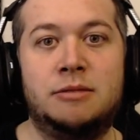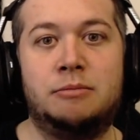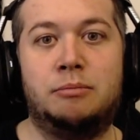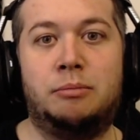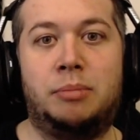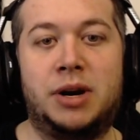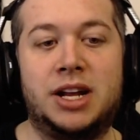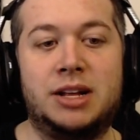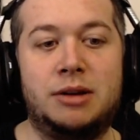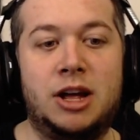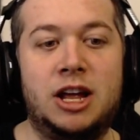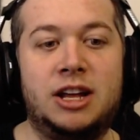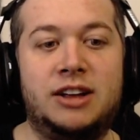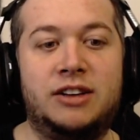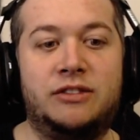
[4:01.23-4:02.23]
but
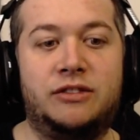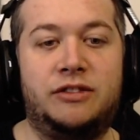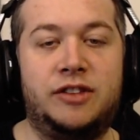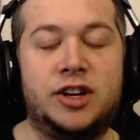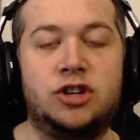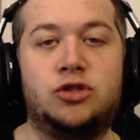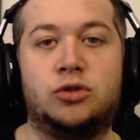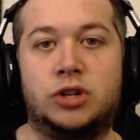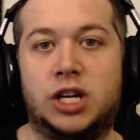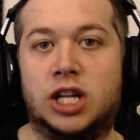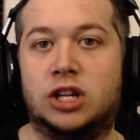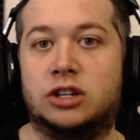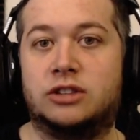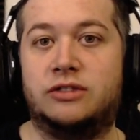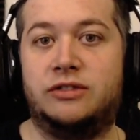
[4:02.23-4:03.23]
it visually it
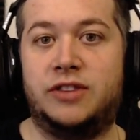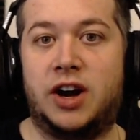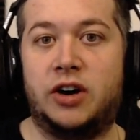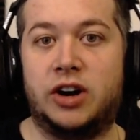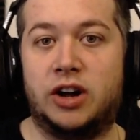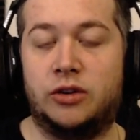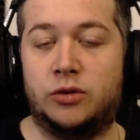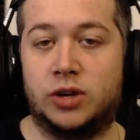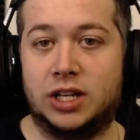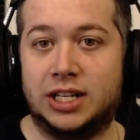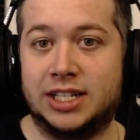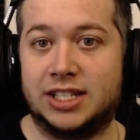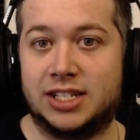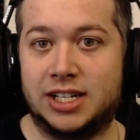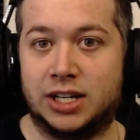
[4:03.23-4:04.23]
looks very
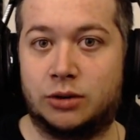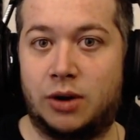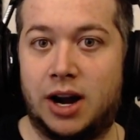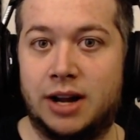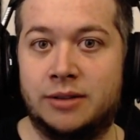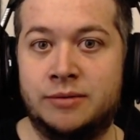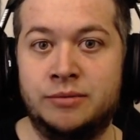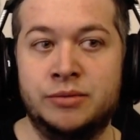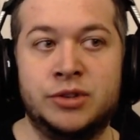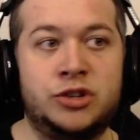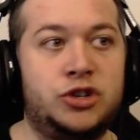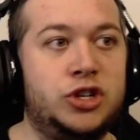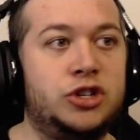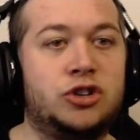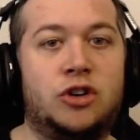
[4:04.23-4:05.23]
unrealistic, right?
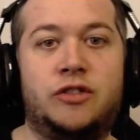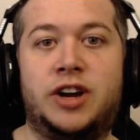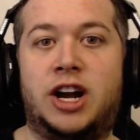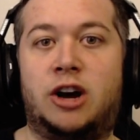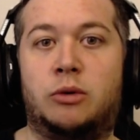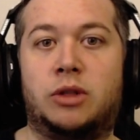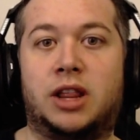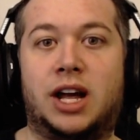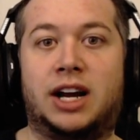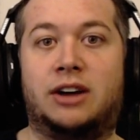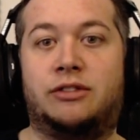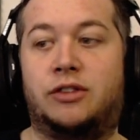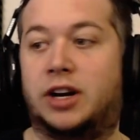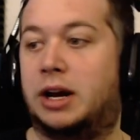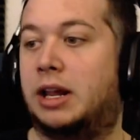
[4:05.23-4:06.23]
She's over here with like a
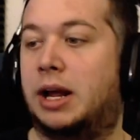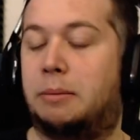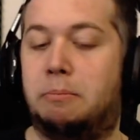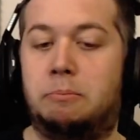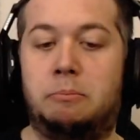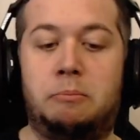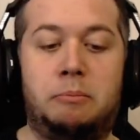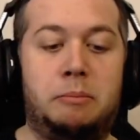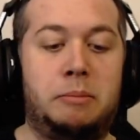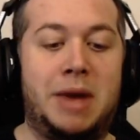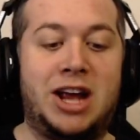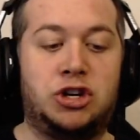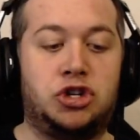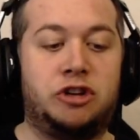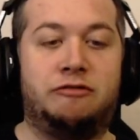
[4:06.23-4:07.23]
freaking like
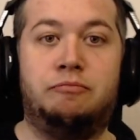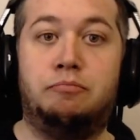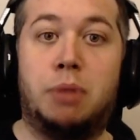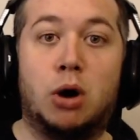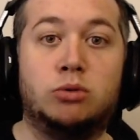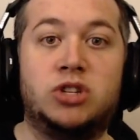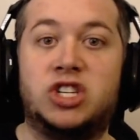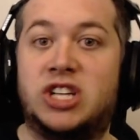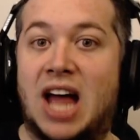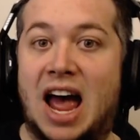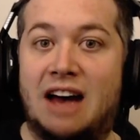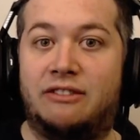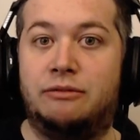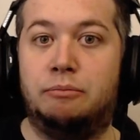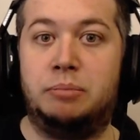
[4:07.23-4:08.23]
makeshift bow
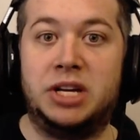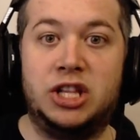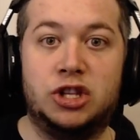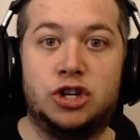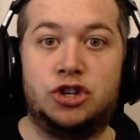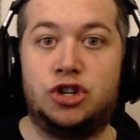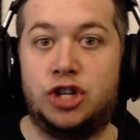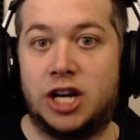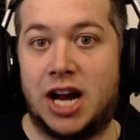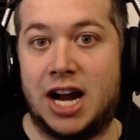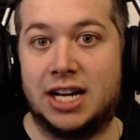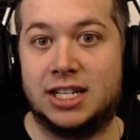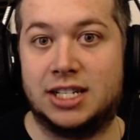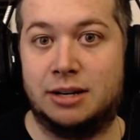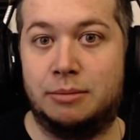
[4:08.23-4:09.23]
staff beating the shit out
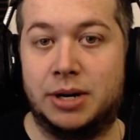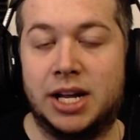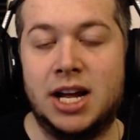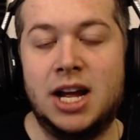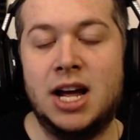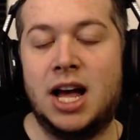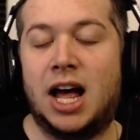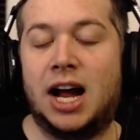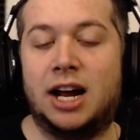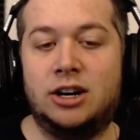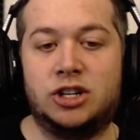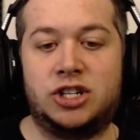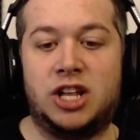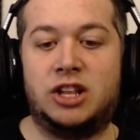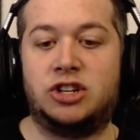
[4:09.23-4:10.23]
of somebody. I
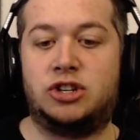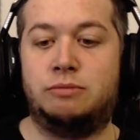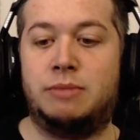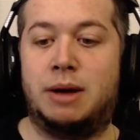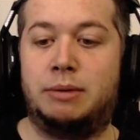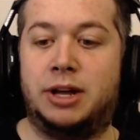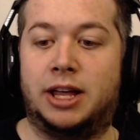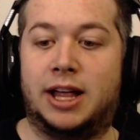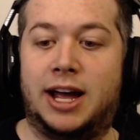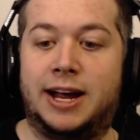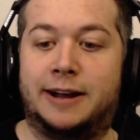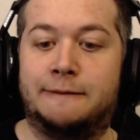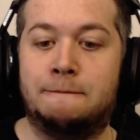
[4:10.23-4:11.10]
understand that she may be like